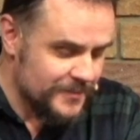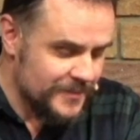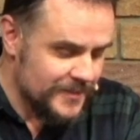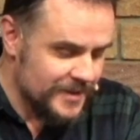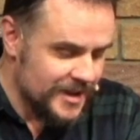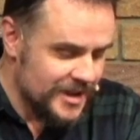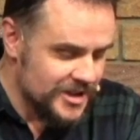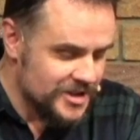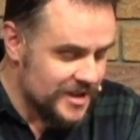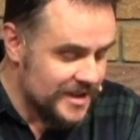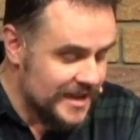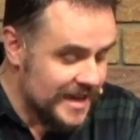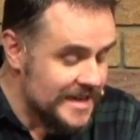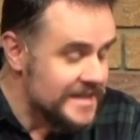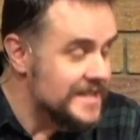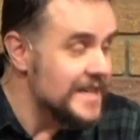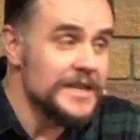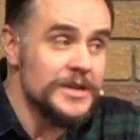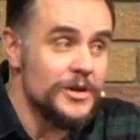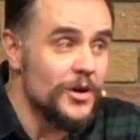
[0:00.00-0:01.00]
so that he
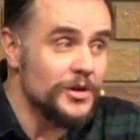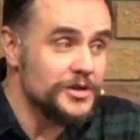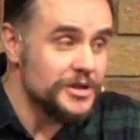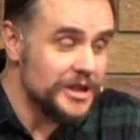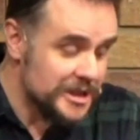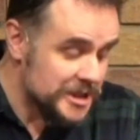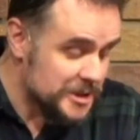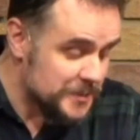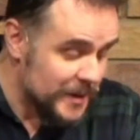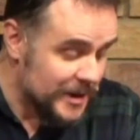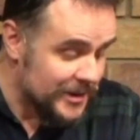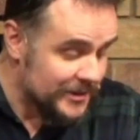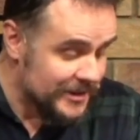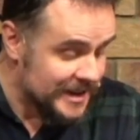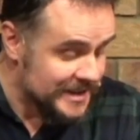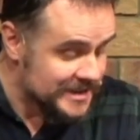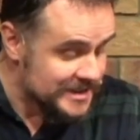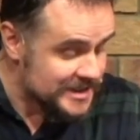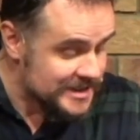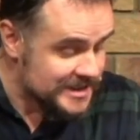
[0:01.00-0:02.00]
did not
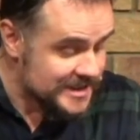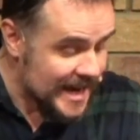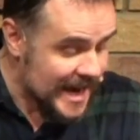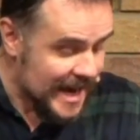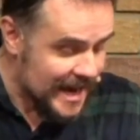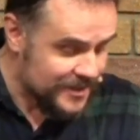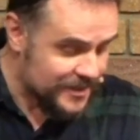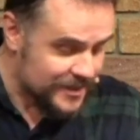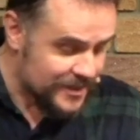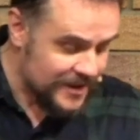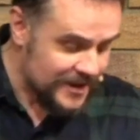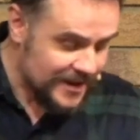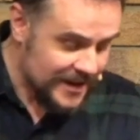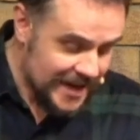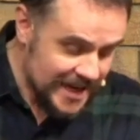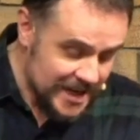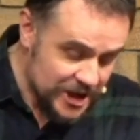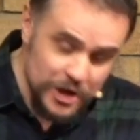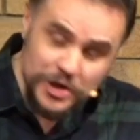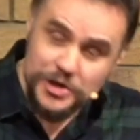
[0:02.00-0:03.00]
experience death. He
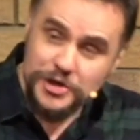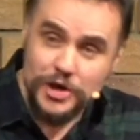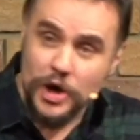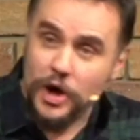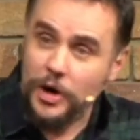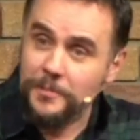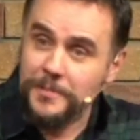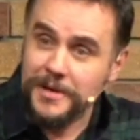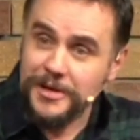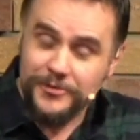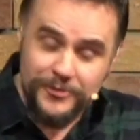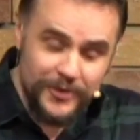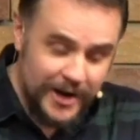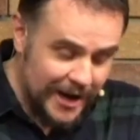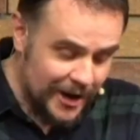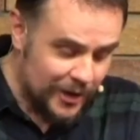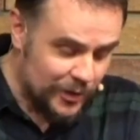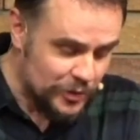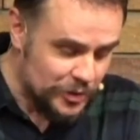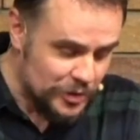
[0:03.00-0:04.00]
could not be
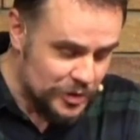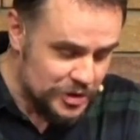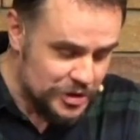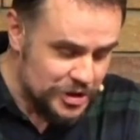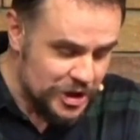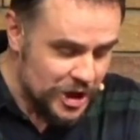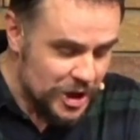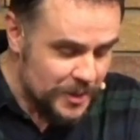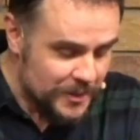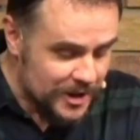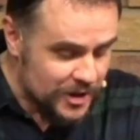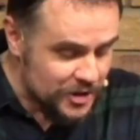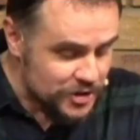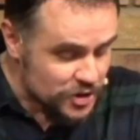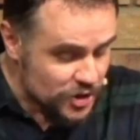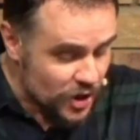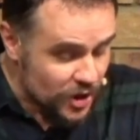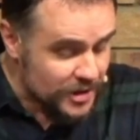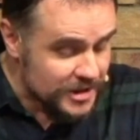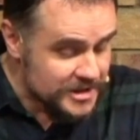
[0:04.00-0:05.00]
found, because
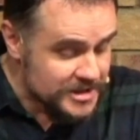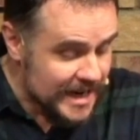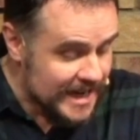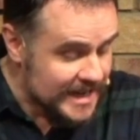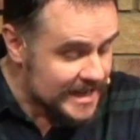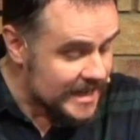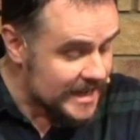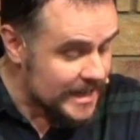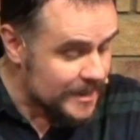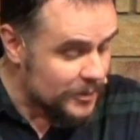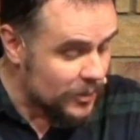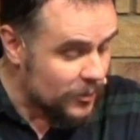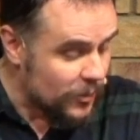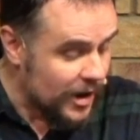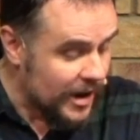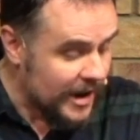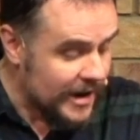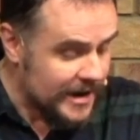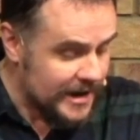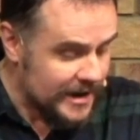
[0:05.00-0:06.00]
God had taken him
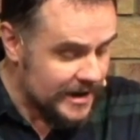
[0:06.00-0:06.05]
away.